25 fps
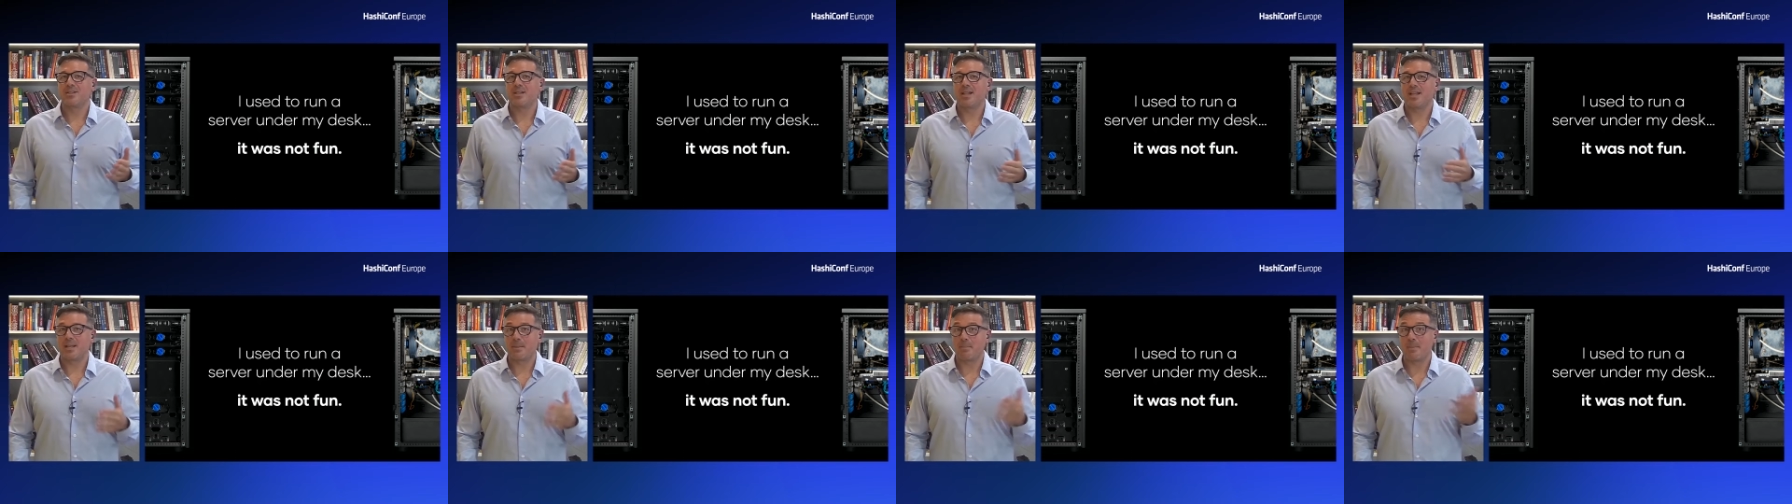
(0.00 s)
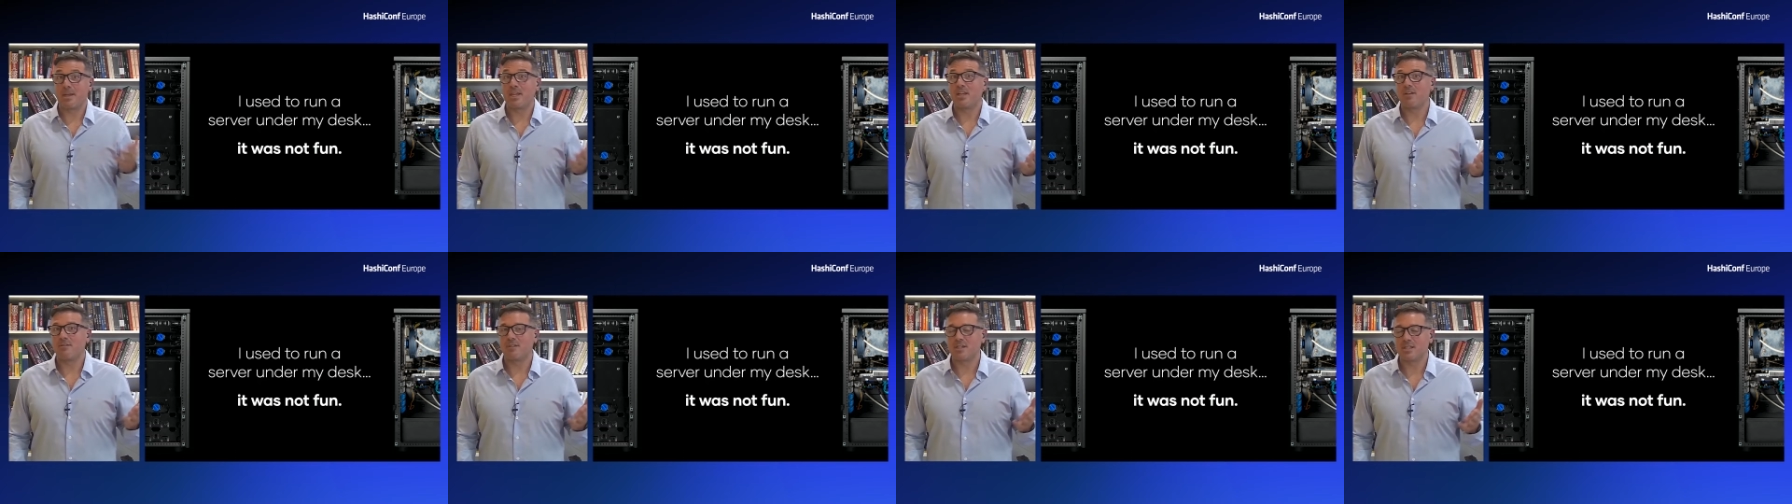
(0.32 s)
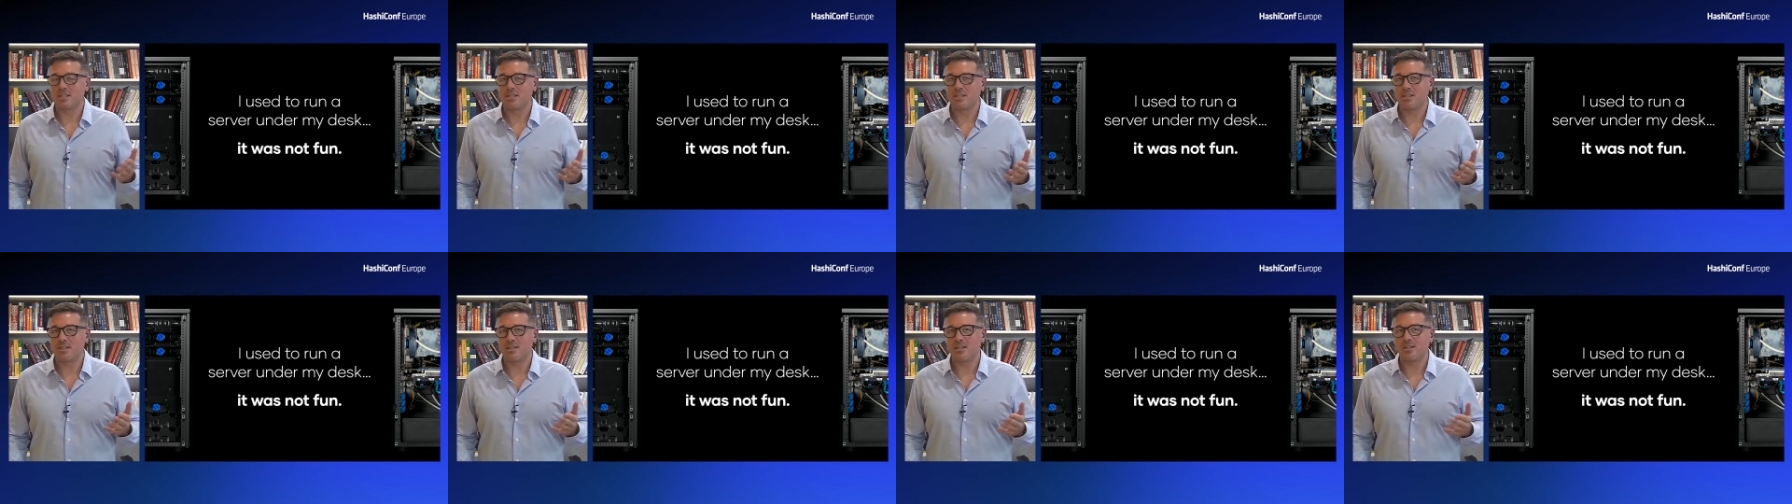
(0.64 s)
like many of
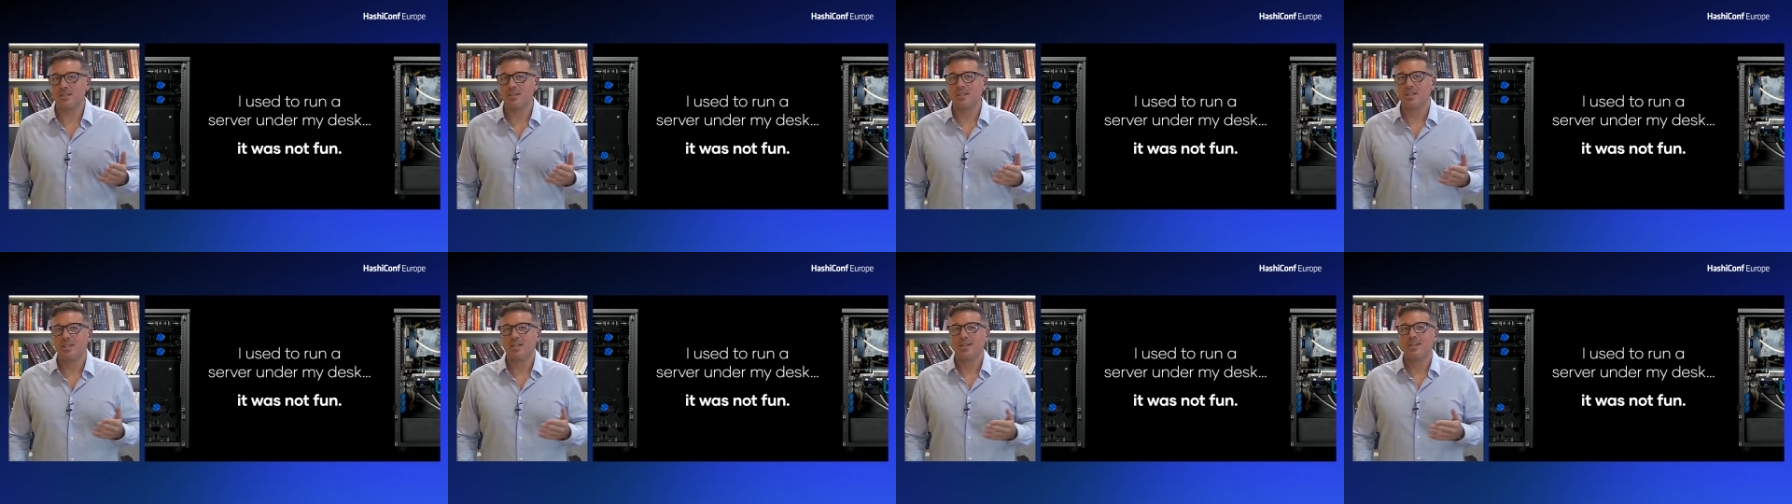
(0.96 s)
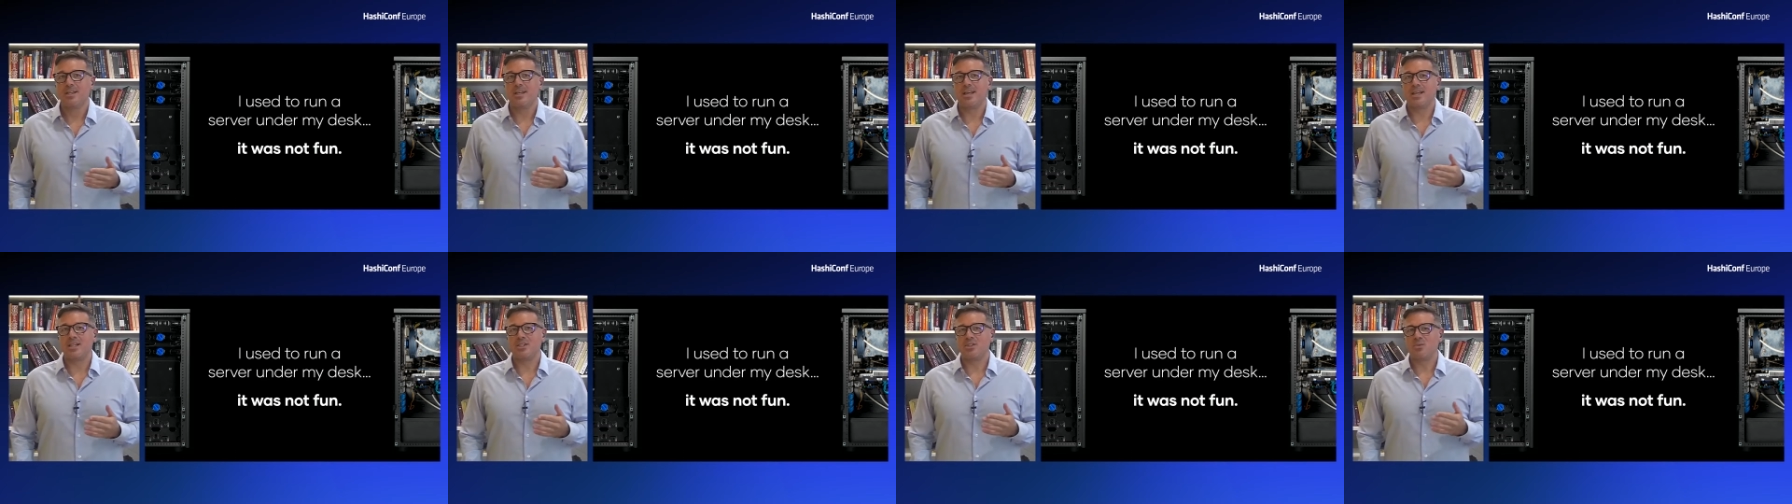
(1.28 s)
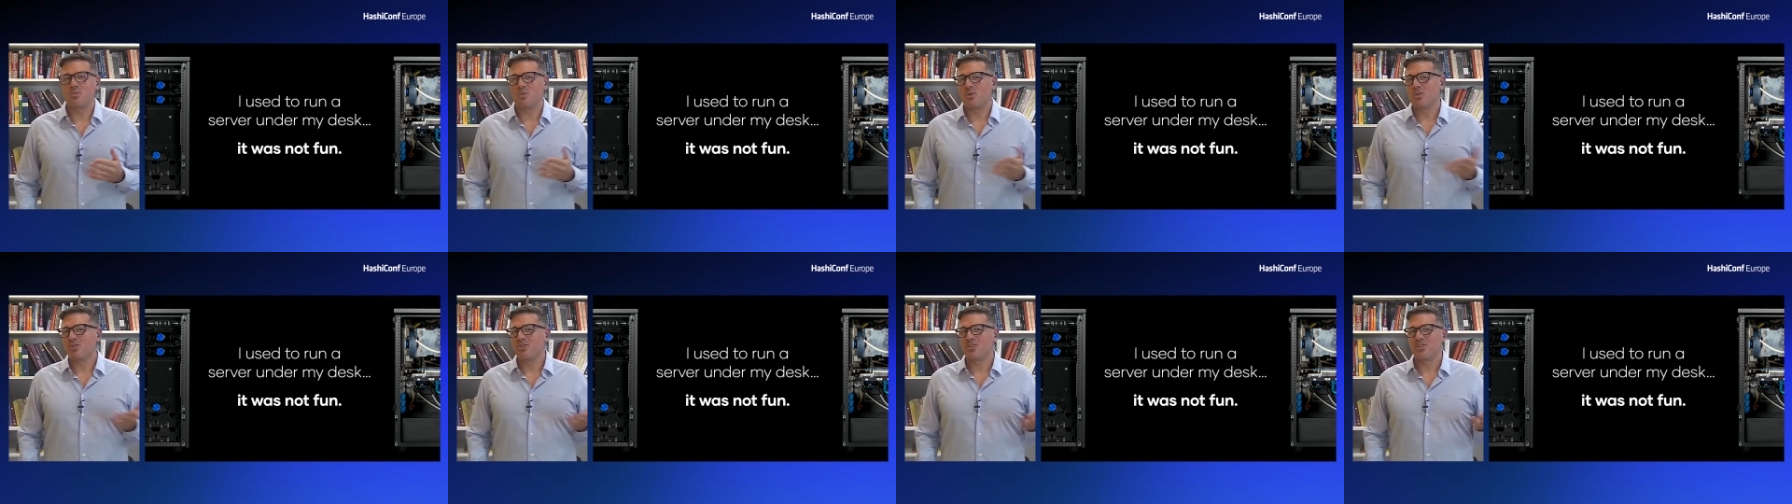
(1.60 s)
us did, and
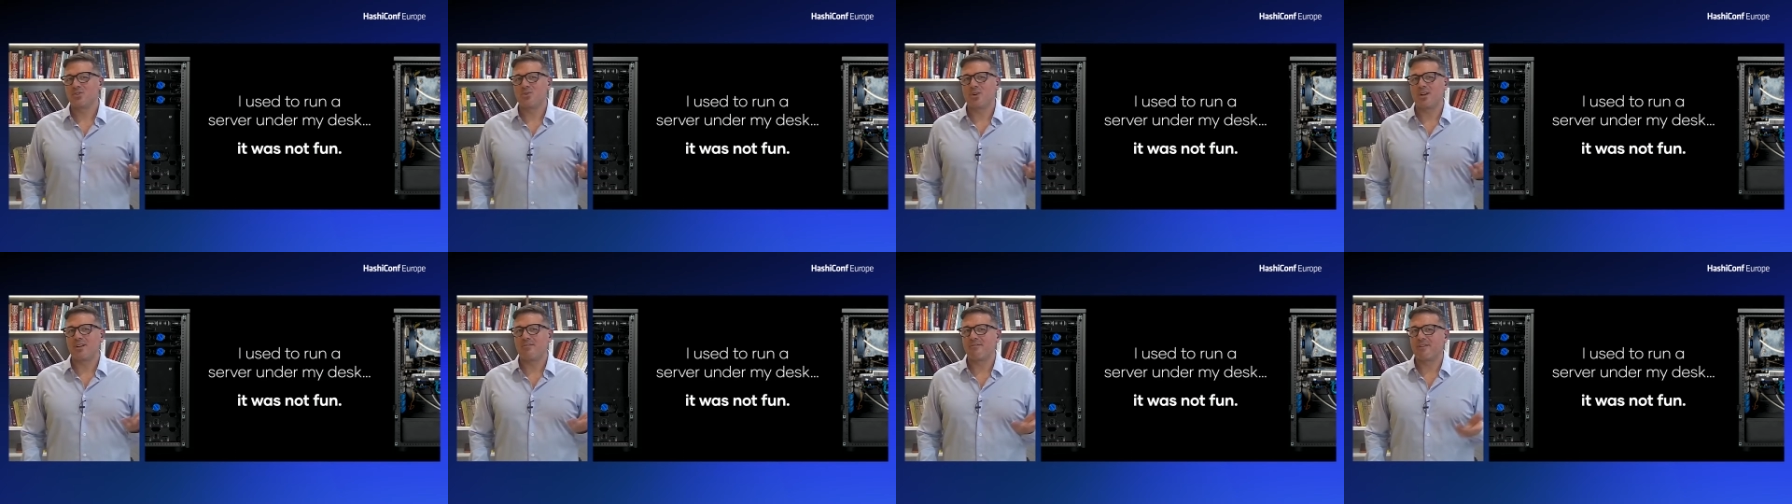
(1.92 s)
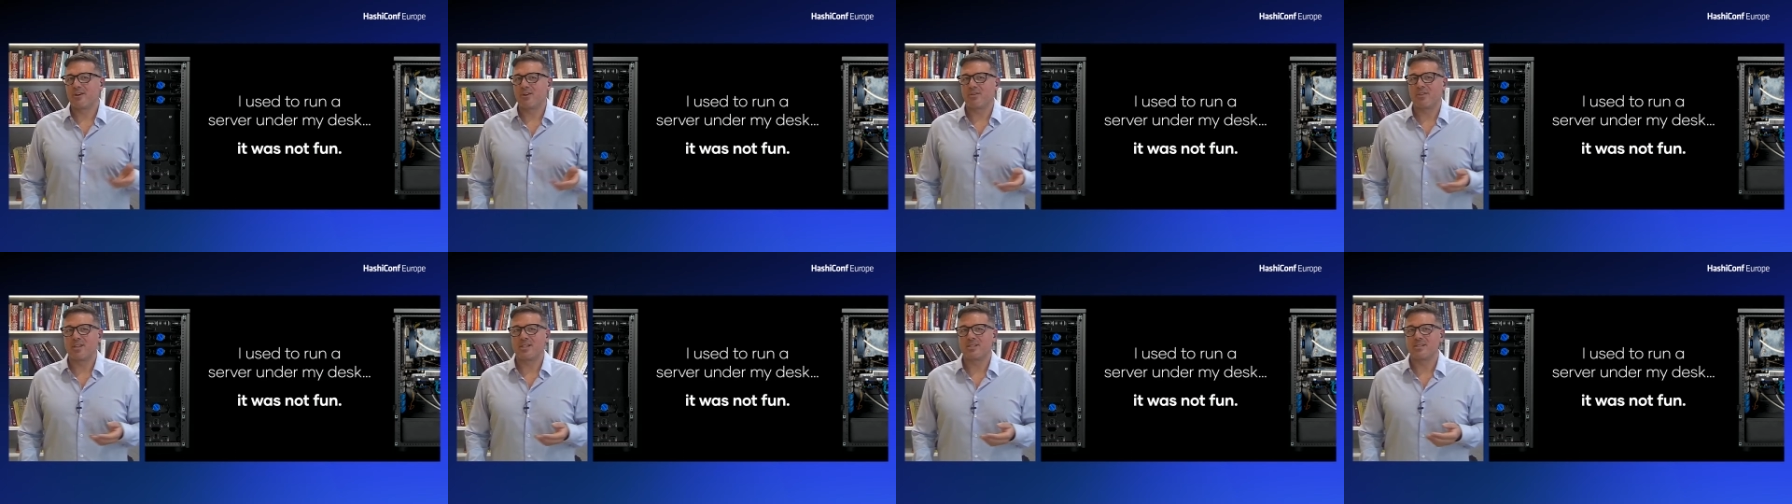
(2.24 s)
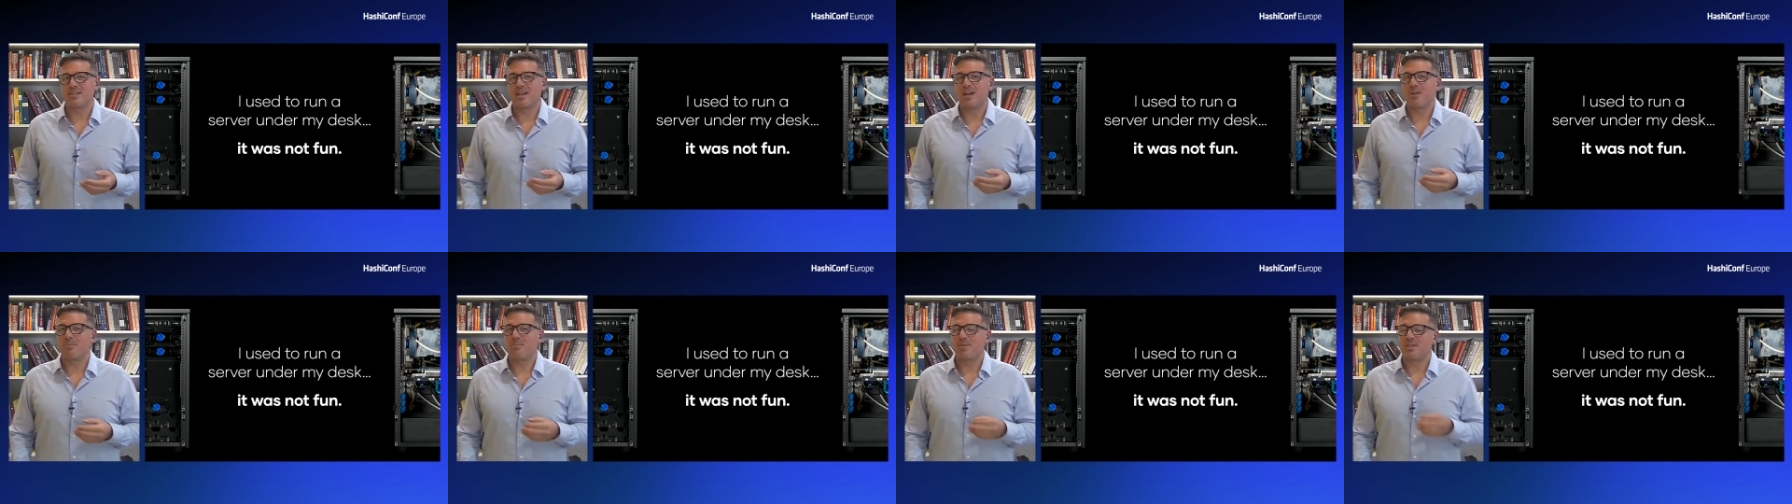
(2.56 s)
we are just trying to figure things out.